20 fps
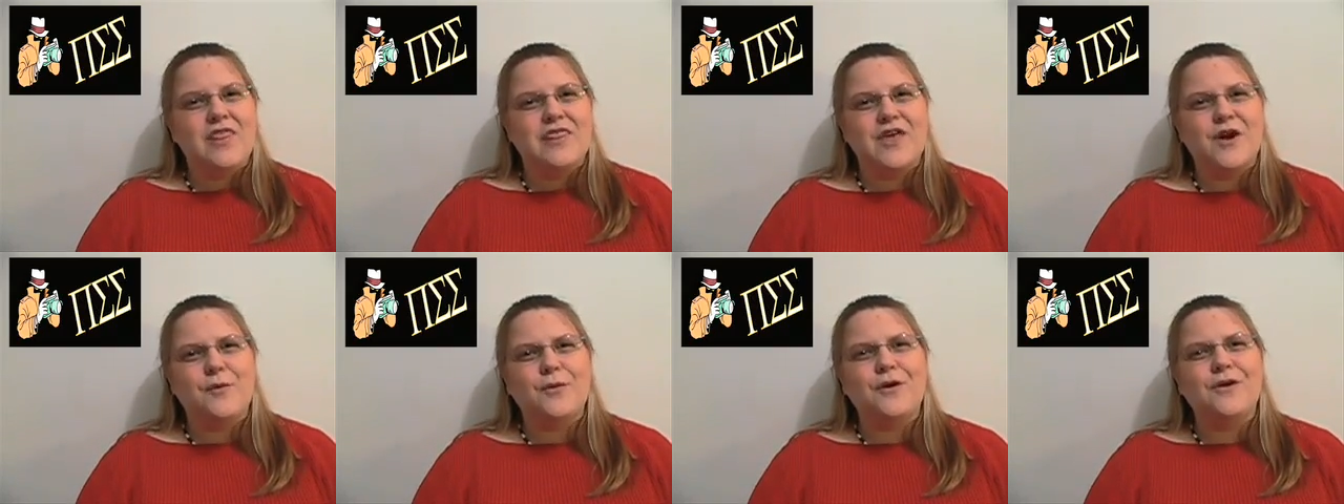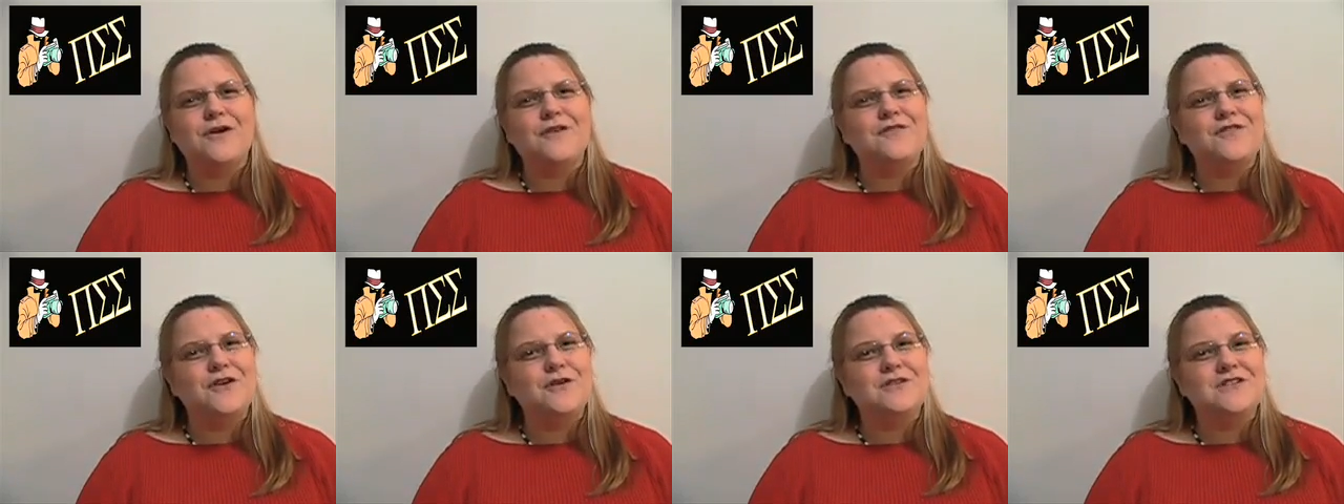There
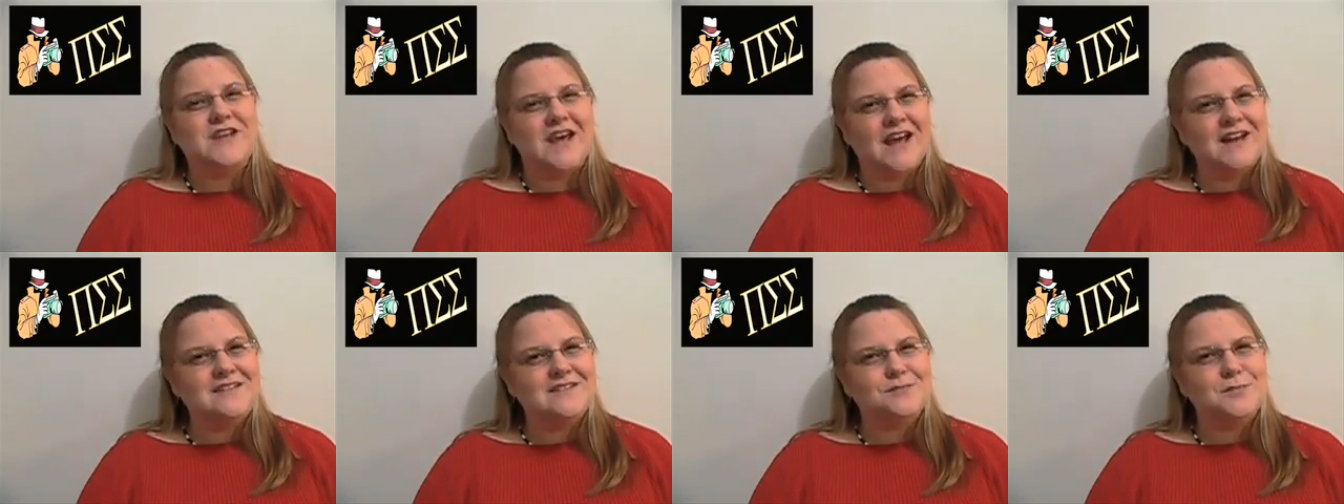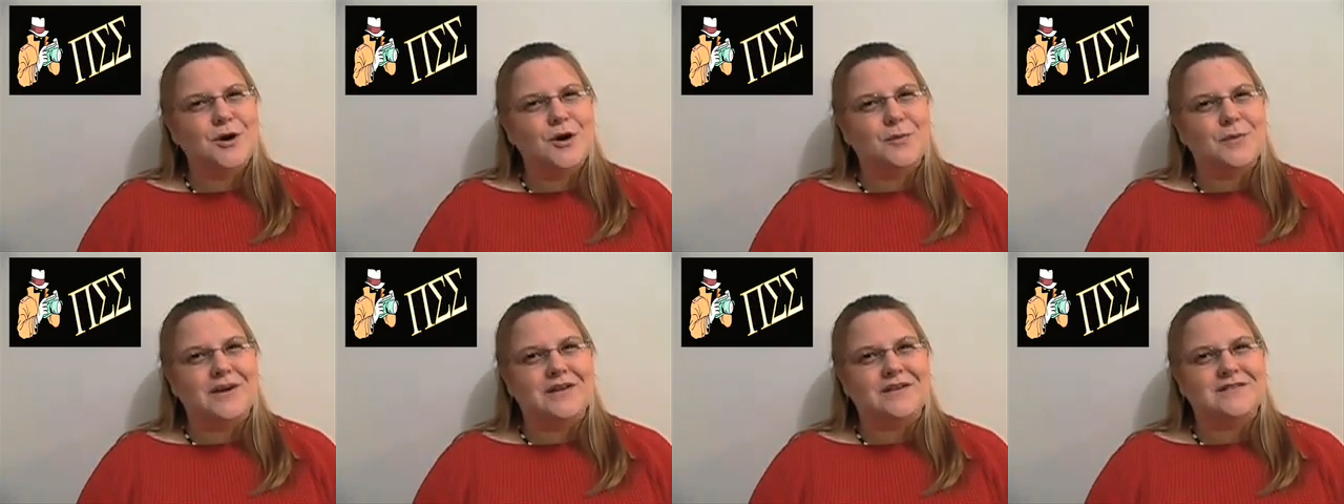were a few tense
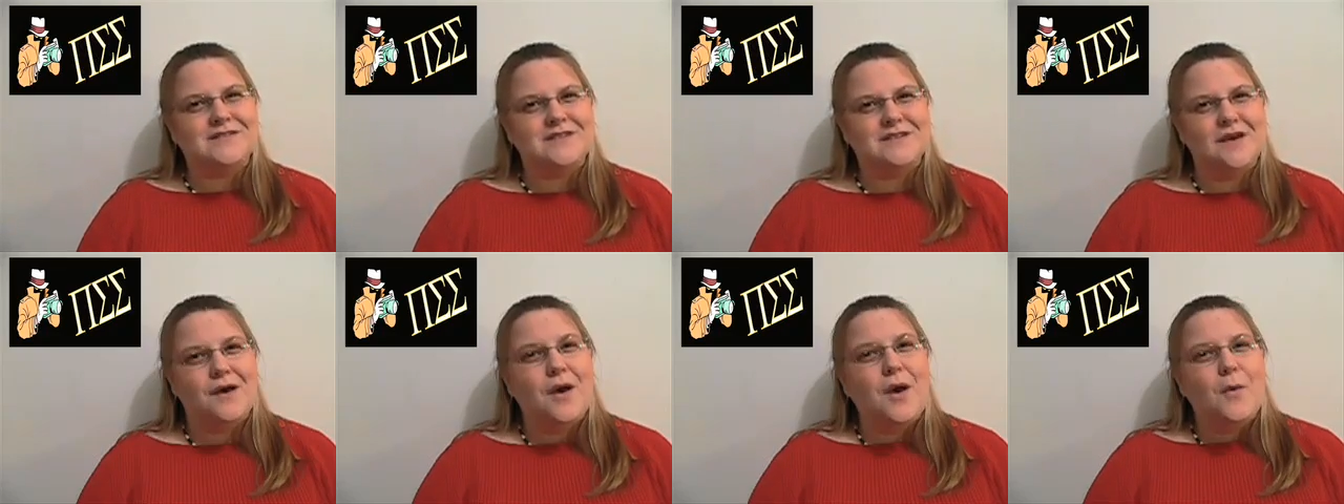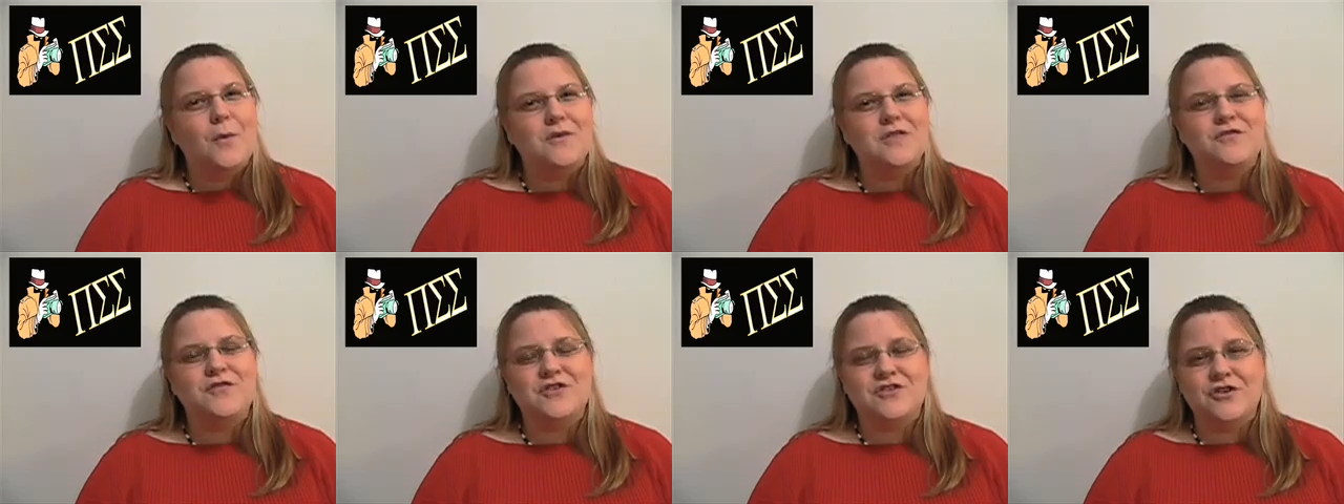moments
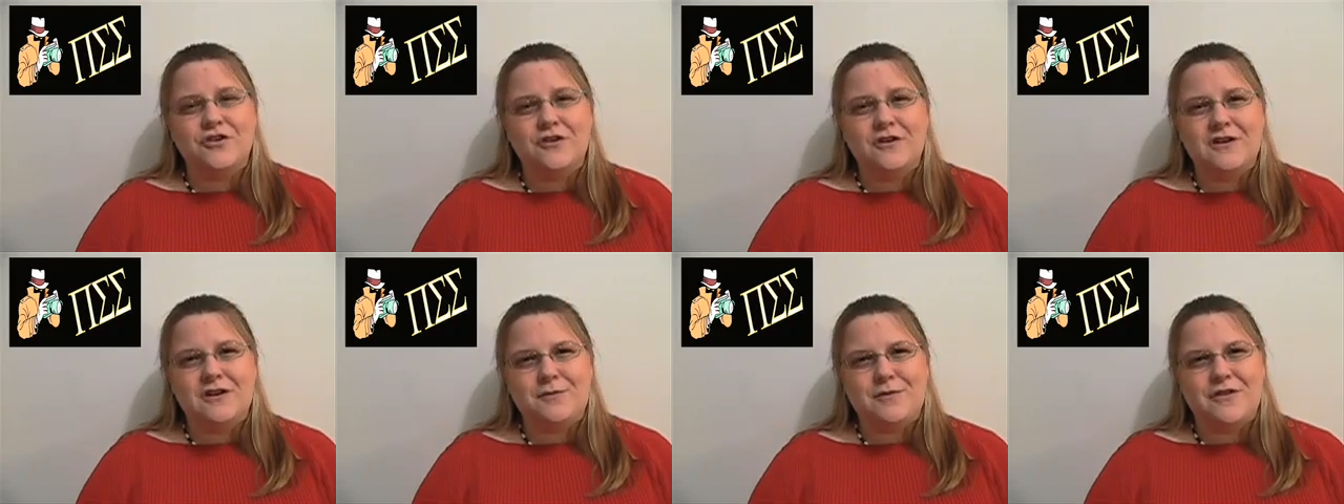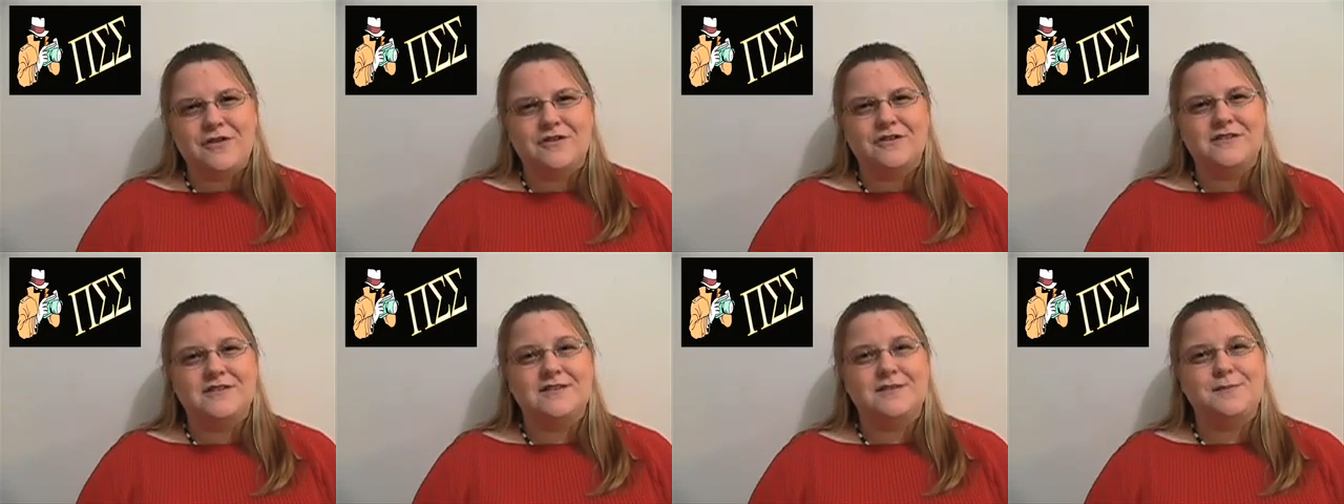when the fraternity
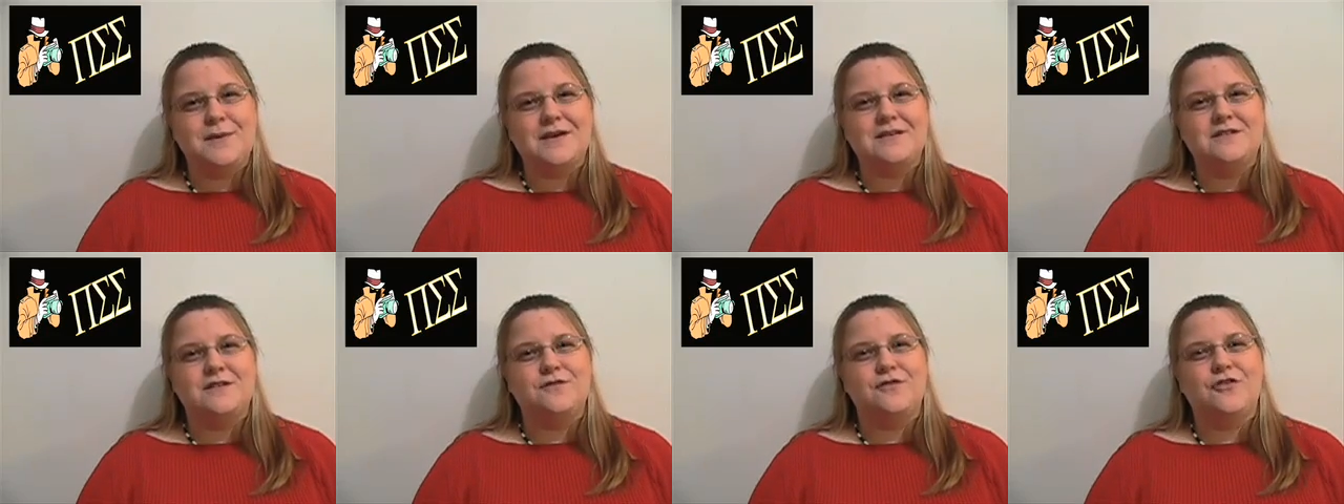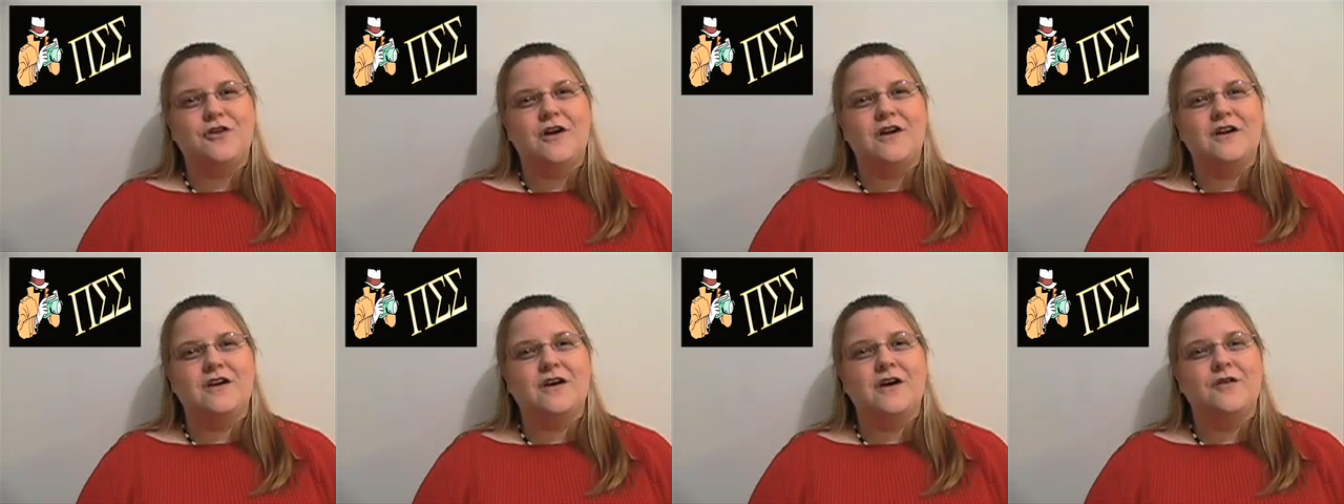brothers suspected
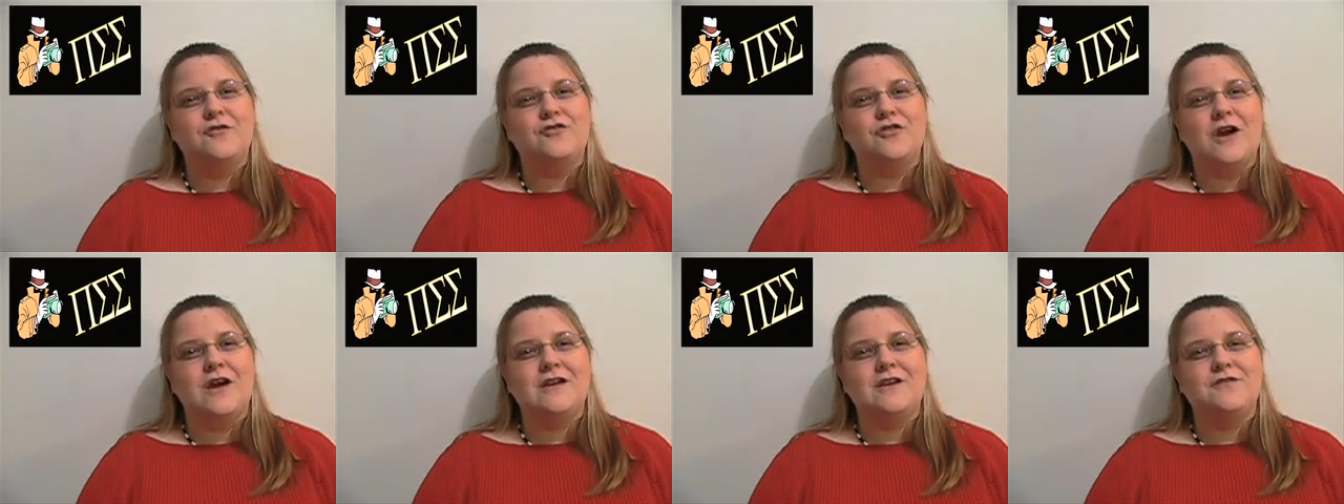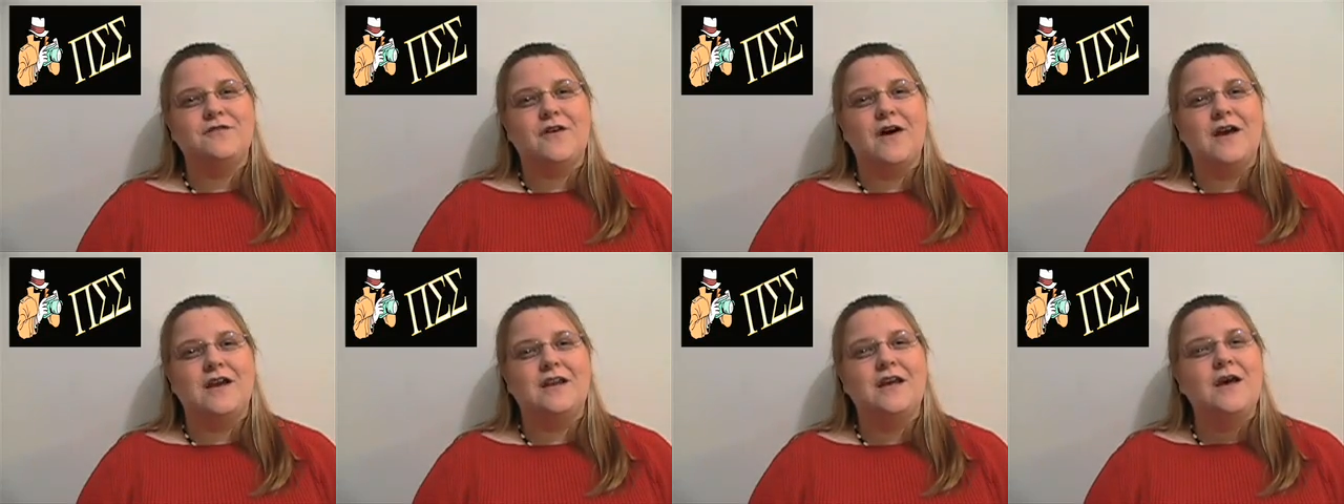Veronica of trying to
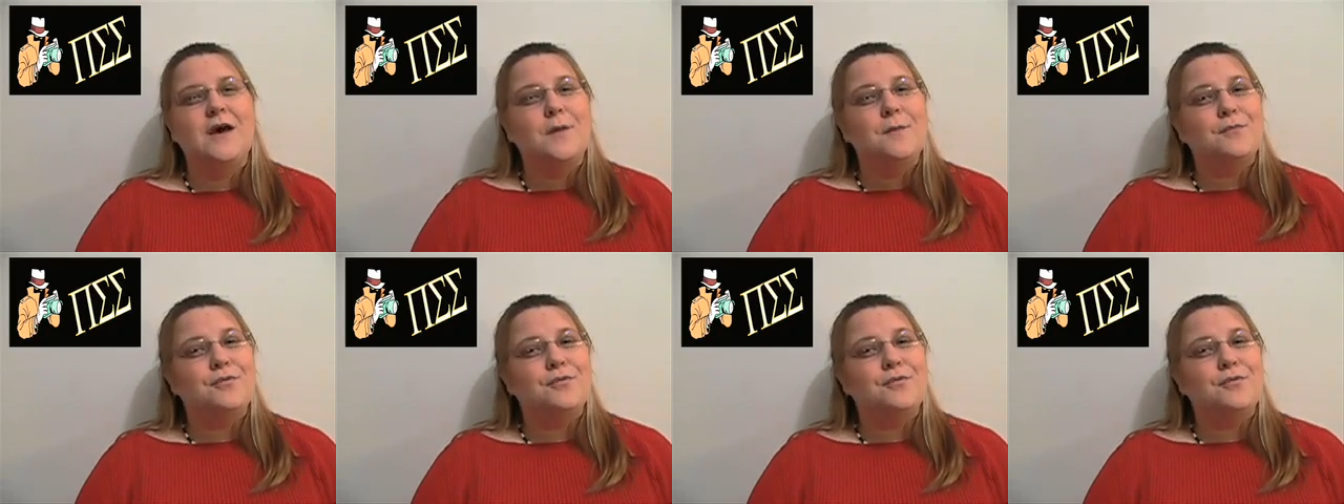find